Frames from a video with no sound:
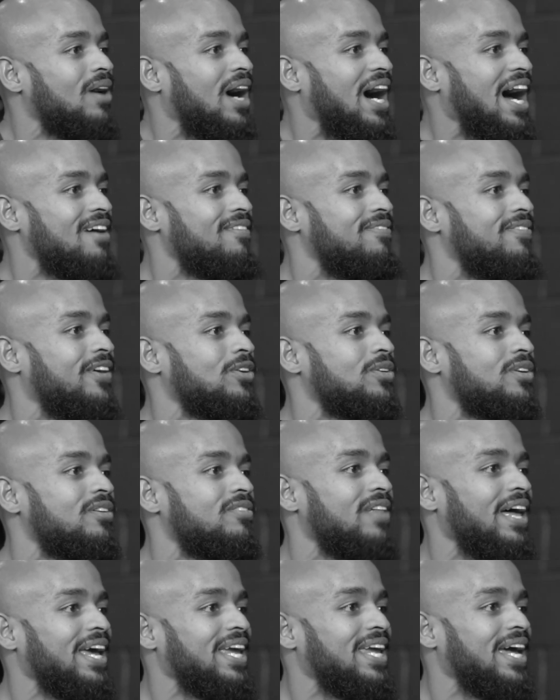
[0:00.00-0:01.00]
I felt of
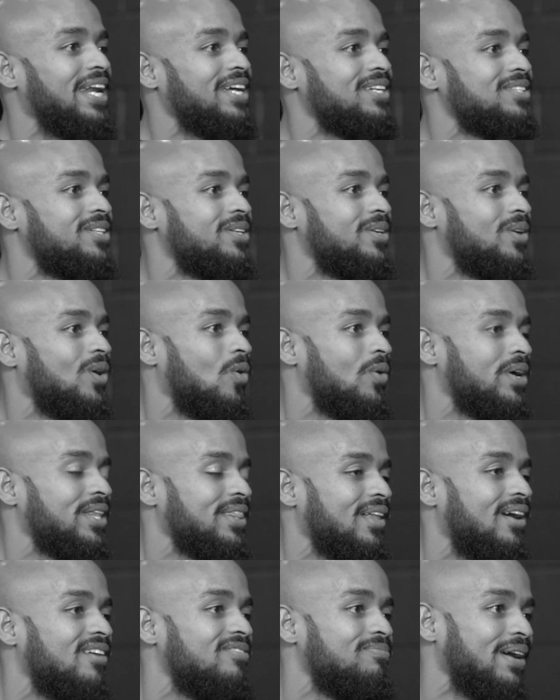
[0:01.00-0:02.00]
like getting to know and
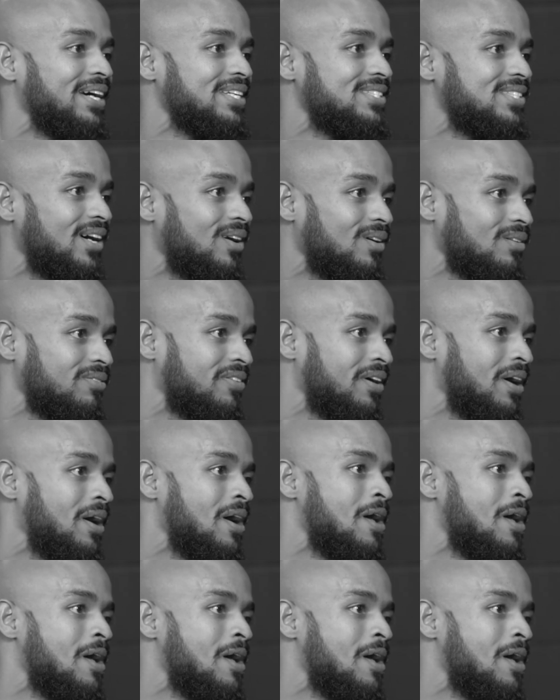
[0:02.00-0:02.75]
love myself.